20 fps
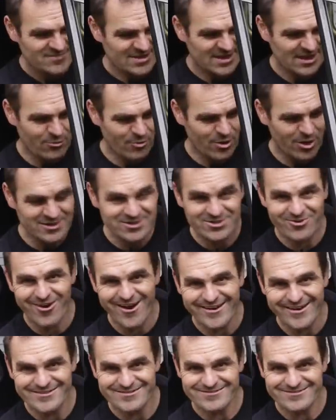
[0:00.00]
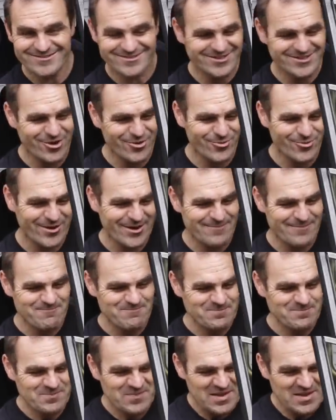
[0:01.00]
It works great. So
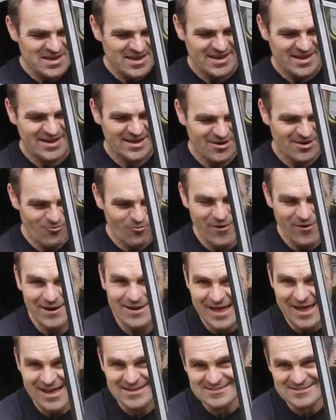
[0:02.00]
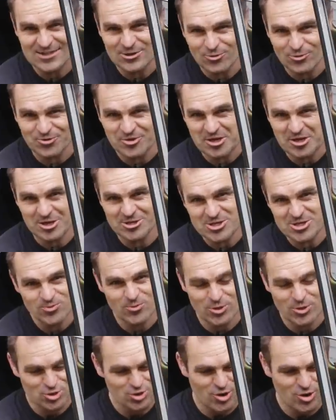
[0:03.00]
one last little thing I just
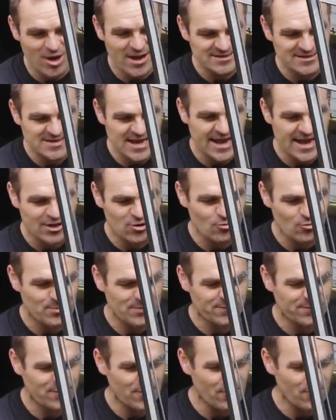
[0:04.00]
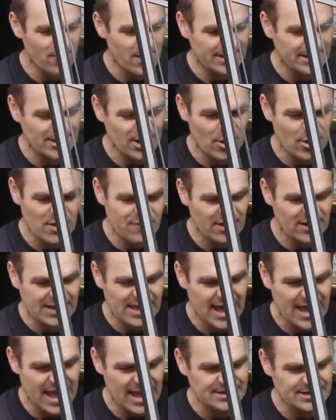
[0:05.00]
want to try and tackle before I go, if I
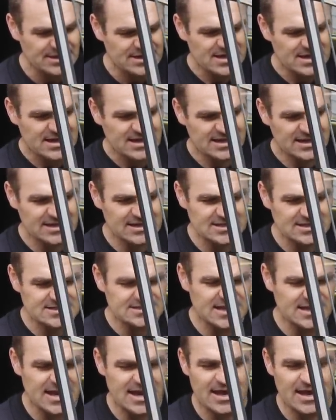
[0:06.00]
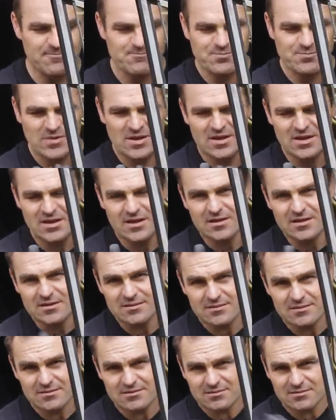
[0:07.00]
can, is the
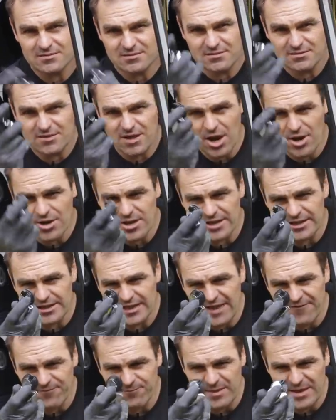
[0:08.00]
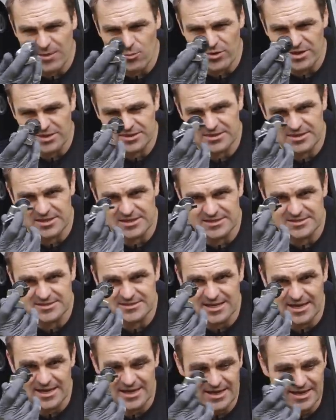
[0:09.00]
owner left me with
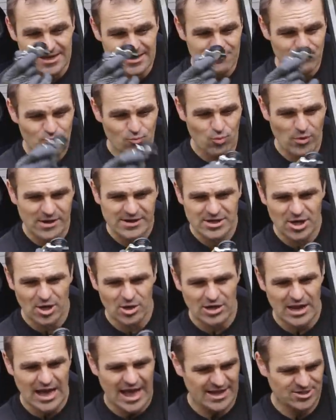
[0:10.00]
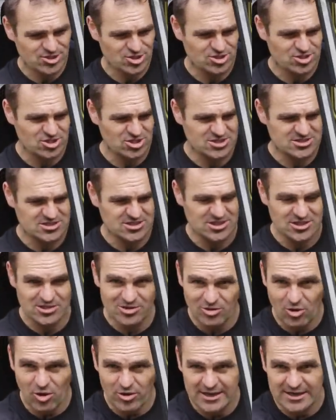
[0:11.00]
this window latch just to
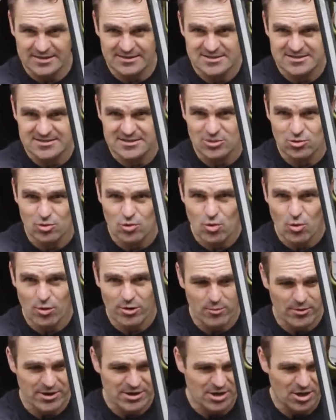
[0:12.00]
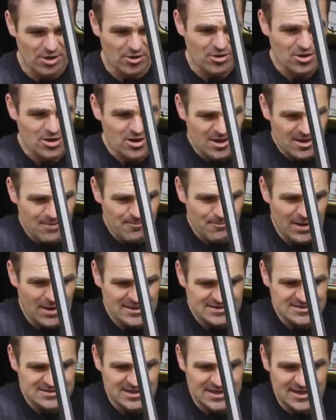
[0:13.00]
lock in this little quarter window.
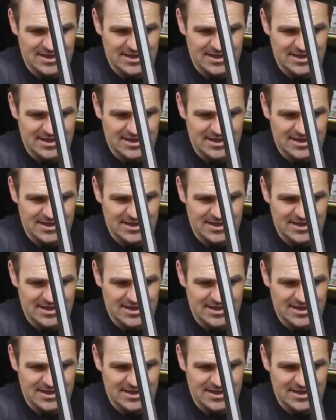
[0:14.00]
But